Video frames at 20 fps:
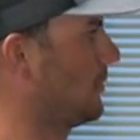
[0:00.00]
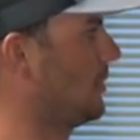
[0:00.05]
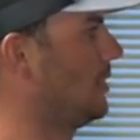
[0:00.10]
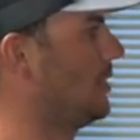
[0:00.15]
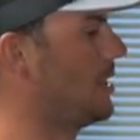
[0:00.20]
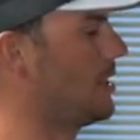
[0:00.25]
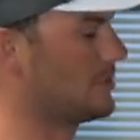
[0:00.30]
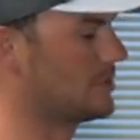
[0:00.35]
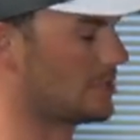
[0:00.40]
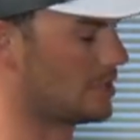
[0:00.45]

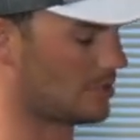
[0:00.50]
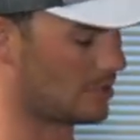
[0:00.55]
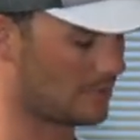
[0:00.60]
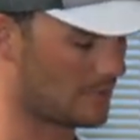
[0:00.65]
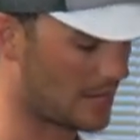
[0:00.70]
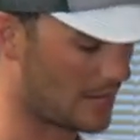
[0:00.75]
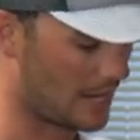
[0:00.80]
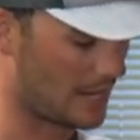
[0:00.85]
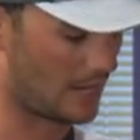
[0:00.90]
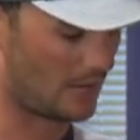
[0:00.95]
You know, I talk
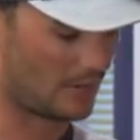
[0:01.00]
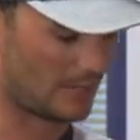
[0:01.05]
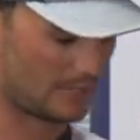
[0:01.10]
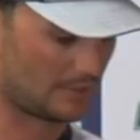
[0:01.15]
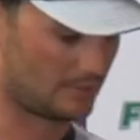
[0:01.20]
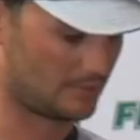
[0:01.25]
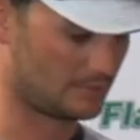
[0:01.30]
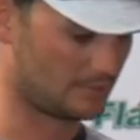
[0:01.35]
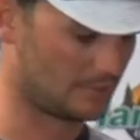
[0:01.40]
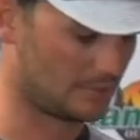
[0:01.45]
about how
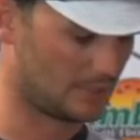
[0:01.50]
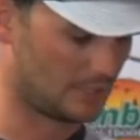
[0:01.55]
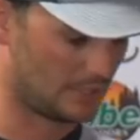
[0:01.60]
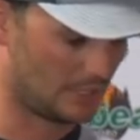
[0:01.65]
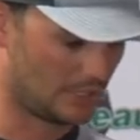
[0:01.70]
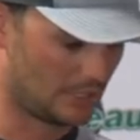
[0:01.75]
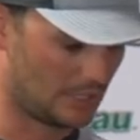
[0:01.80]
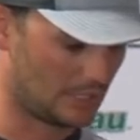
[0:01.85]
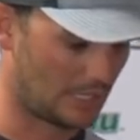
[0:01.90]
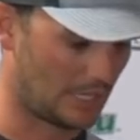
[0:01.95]
I
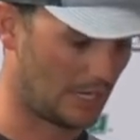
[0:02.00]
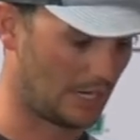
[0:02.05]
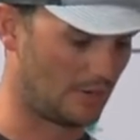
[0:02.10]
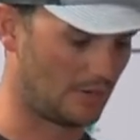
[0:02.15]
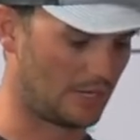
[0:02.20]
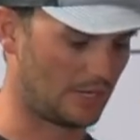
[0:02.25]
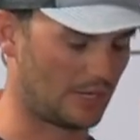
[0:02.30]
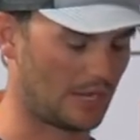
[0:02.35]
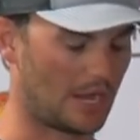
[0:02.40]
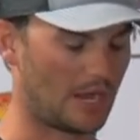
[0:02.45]

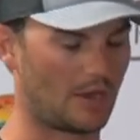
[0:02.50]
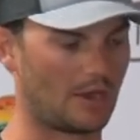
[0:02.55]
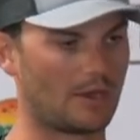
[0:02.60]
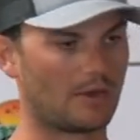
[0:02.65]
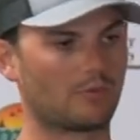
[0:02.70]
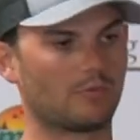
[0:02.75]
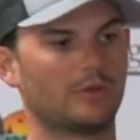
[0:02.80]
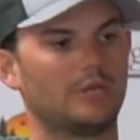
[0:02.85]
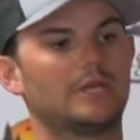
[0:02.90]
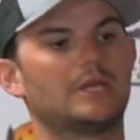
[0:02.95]
how I
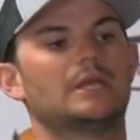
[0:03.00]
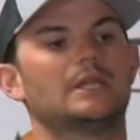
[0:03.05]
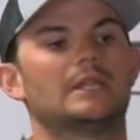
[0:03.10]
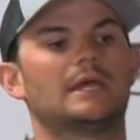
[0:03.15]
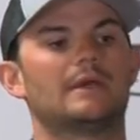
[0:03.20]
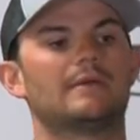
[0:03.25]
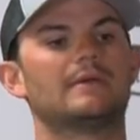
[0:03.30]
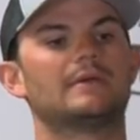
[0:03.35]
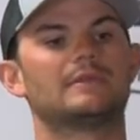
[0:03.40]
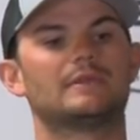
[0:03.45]
how I rig
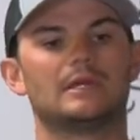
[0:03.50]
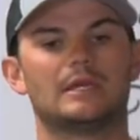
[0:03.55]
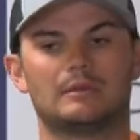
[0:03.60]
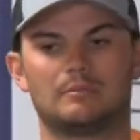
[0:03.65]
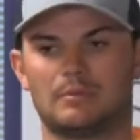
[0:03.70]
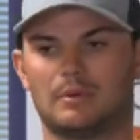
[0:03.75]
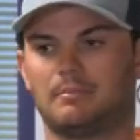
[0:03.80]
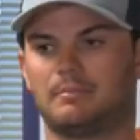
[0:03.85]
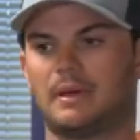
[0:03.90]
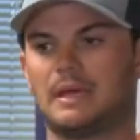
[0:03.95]
and
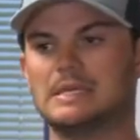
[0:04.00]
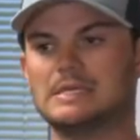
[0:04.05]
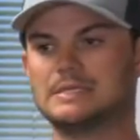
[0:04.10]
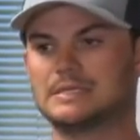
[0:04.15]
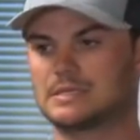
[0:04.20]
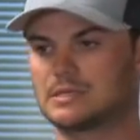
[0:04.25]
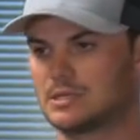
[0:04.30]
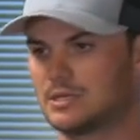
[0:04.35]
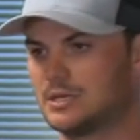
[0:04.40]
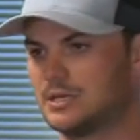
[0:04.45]
everything, but
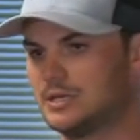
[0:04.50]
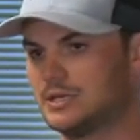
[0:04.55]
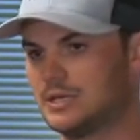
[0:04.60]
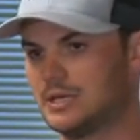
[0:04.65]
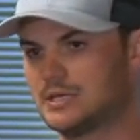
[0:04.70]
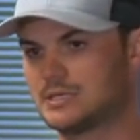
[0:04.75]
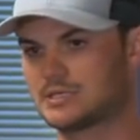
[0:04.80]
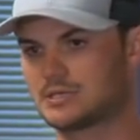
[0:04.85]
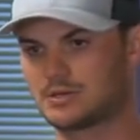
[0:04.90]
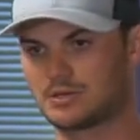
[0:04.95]
basically
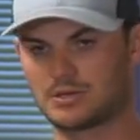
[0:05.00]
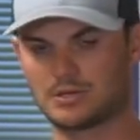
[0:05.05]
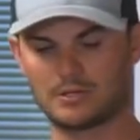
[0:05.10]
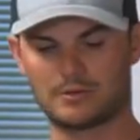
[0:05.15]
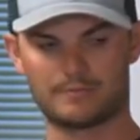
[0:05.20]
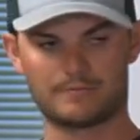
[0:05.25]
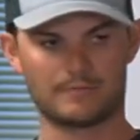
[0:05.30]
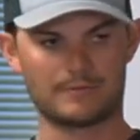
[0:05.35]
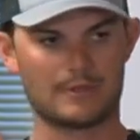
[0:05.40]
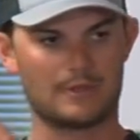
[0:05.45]
it's
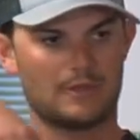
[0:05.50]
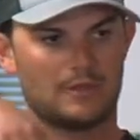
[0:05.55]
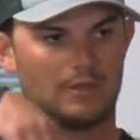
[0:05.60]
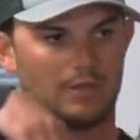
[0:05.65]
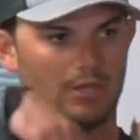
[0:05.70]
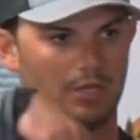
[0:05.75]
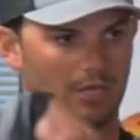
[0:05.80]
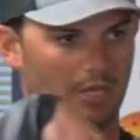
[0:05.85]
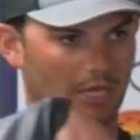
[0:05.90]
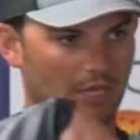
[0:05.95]
gonna
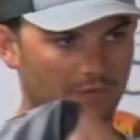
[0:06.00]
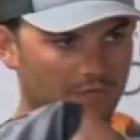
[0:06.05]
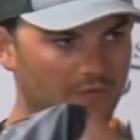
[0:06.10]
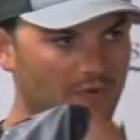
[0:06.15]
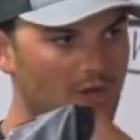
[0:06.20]
it